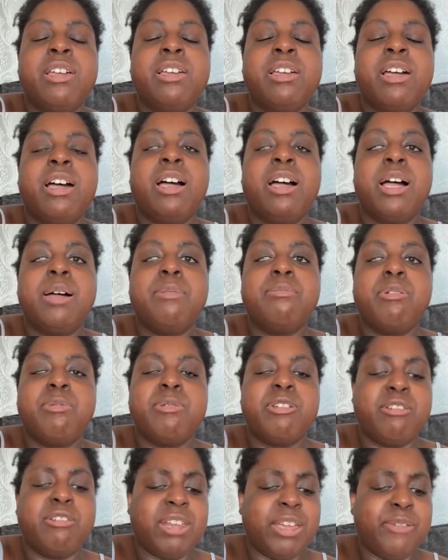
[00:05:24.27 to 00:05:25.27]

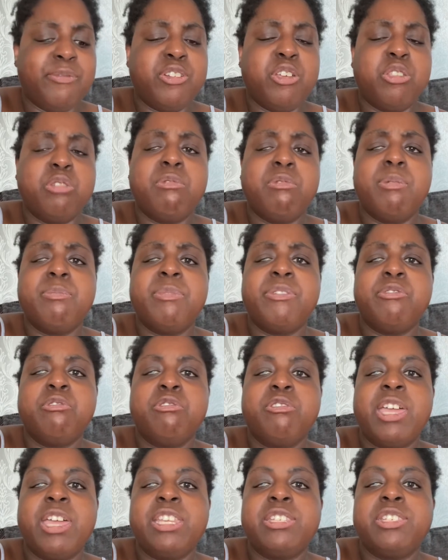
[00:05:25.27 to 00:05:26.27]
probably gonna have another one
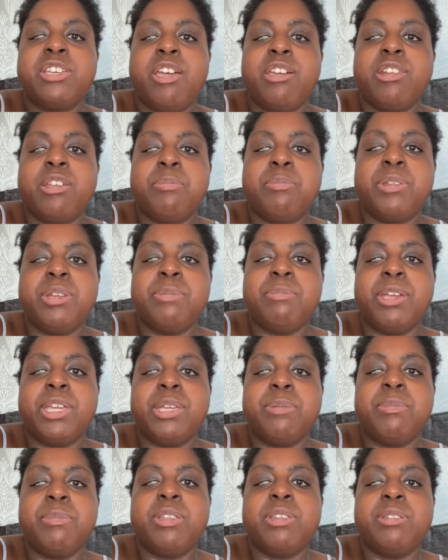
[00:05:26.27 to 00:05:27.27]
before they turn up in a
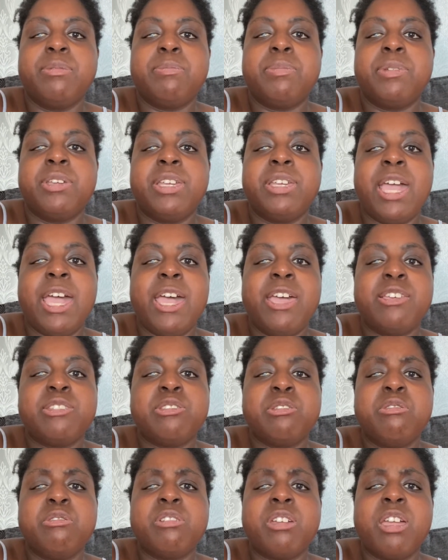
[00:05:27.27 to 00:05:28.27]
moment. But yeah,
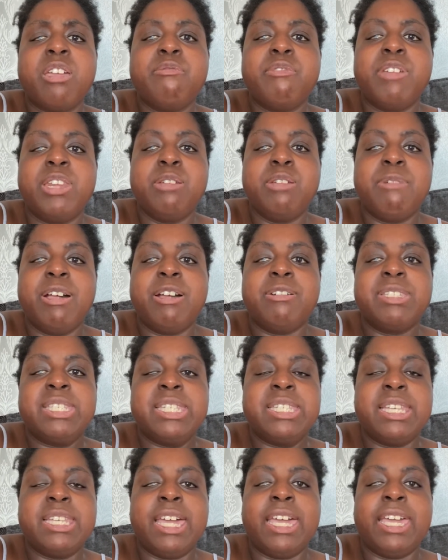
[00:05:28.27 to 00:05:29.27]
it's all going really well
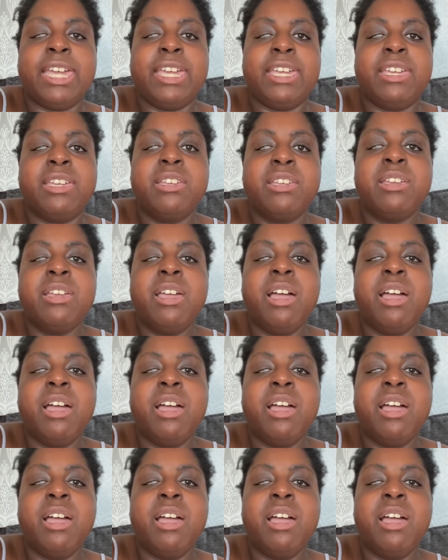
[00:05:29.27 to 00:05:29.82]
today.